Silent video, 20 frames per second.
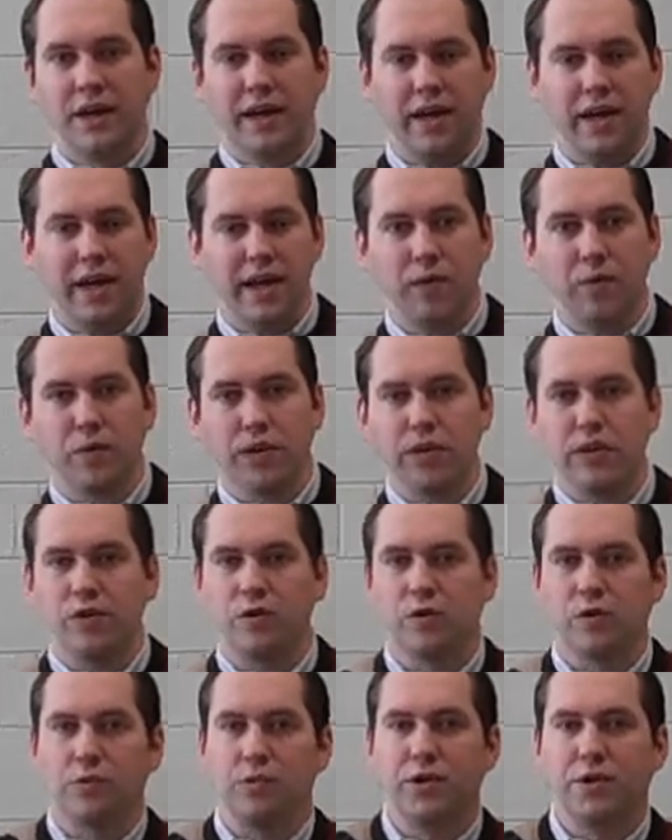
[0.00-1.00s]
Equity
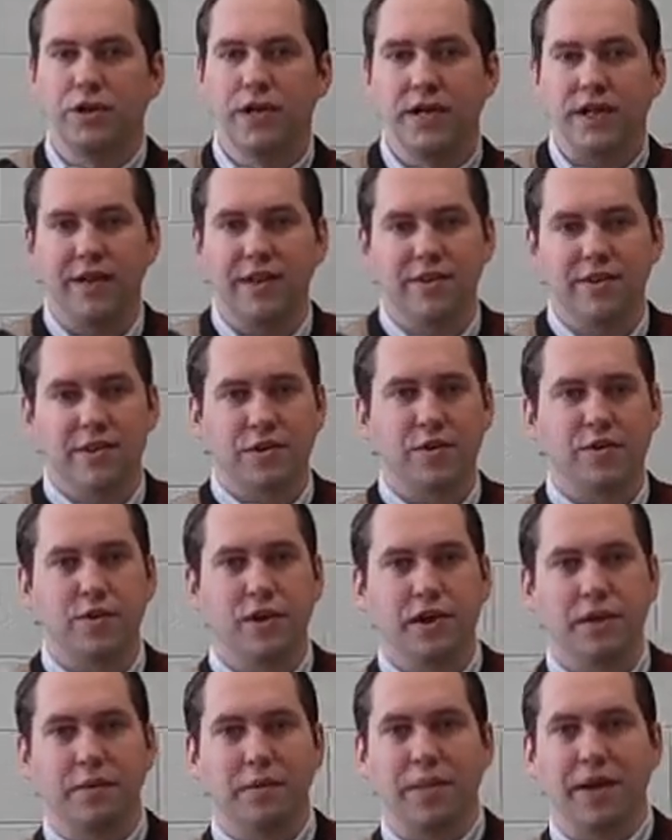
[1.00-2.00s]
normally has a
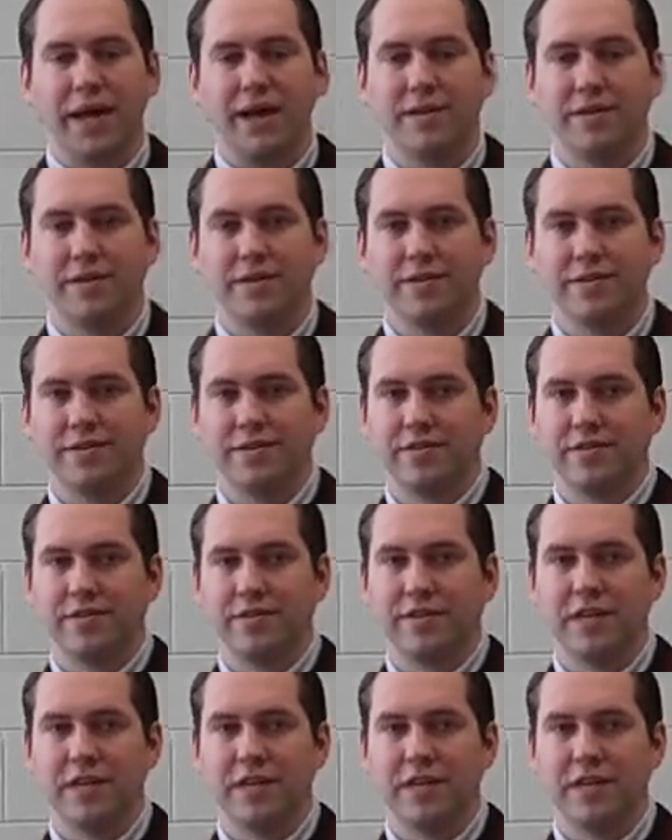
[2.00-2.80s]
credit balance,